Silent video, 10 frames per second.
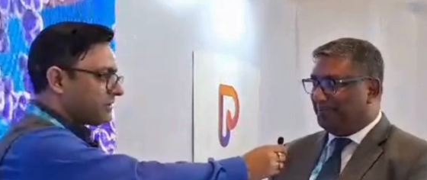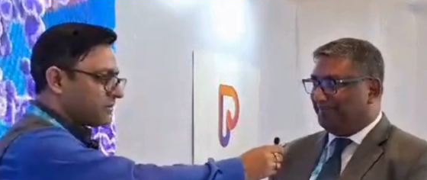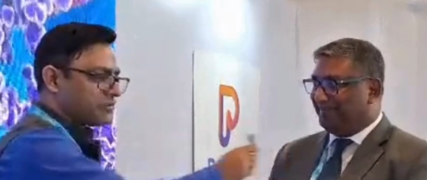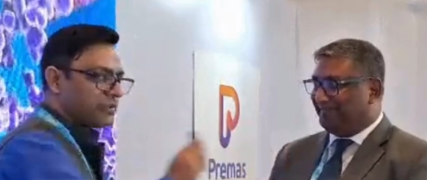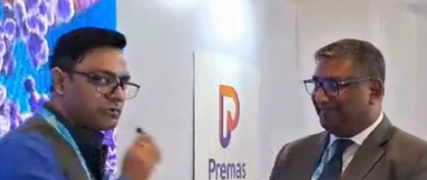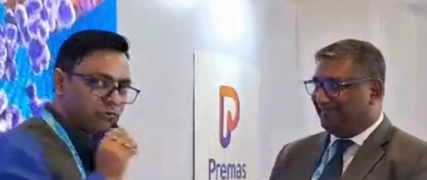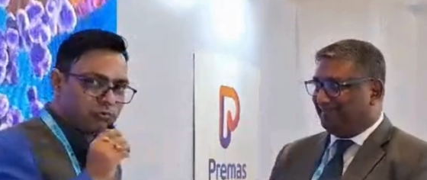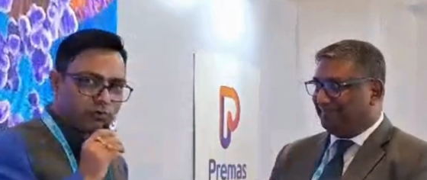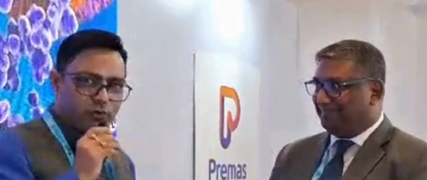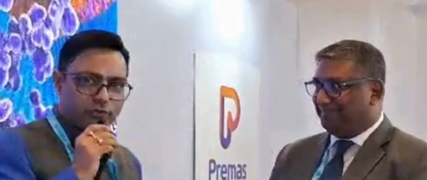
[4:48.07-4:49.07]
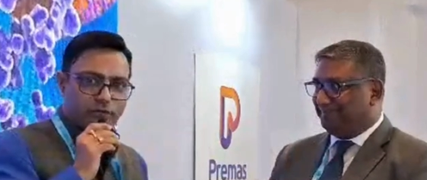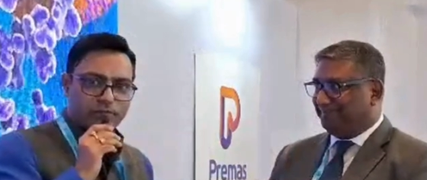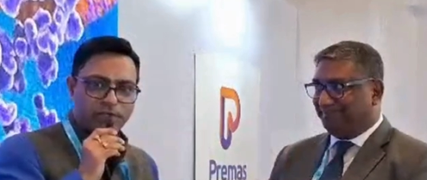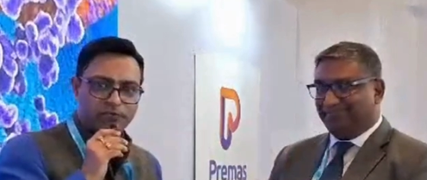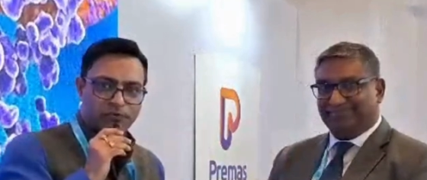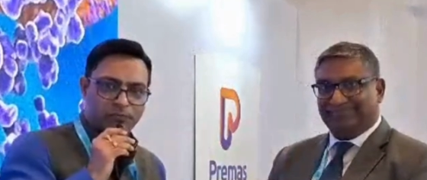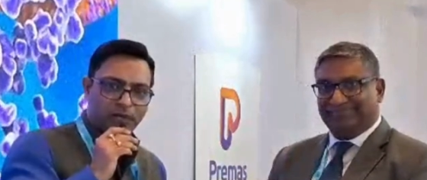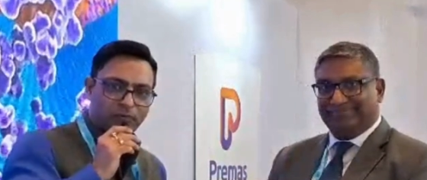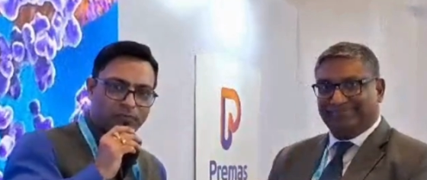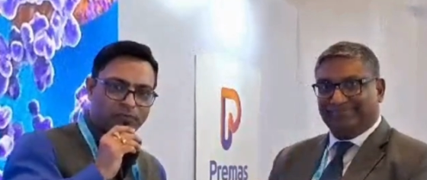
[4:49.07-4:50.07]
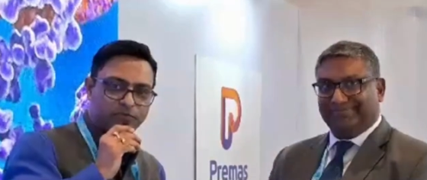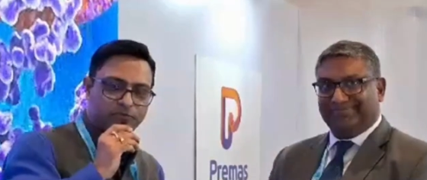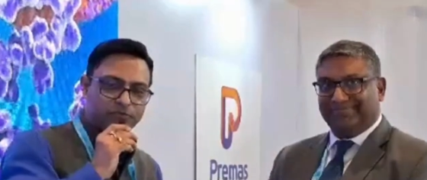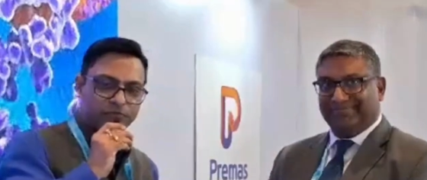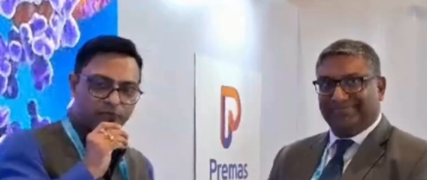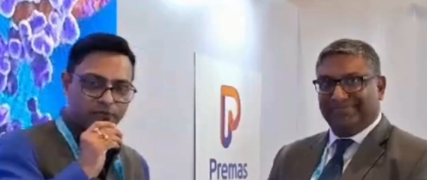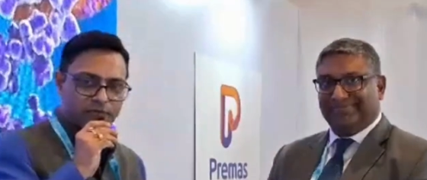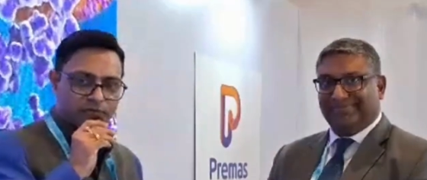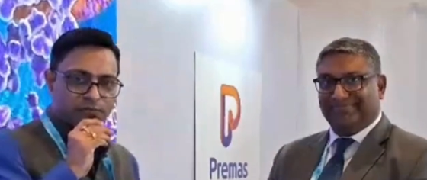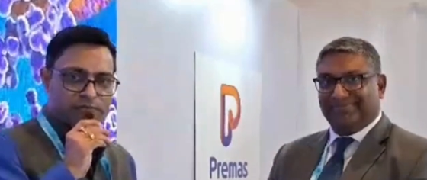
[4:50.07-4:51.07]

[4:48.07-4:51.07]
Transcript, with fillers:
Speaker 1: Stay tuned for all the updates from BioVoice News. Thank you.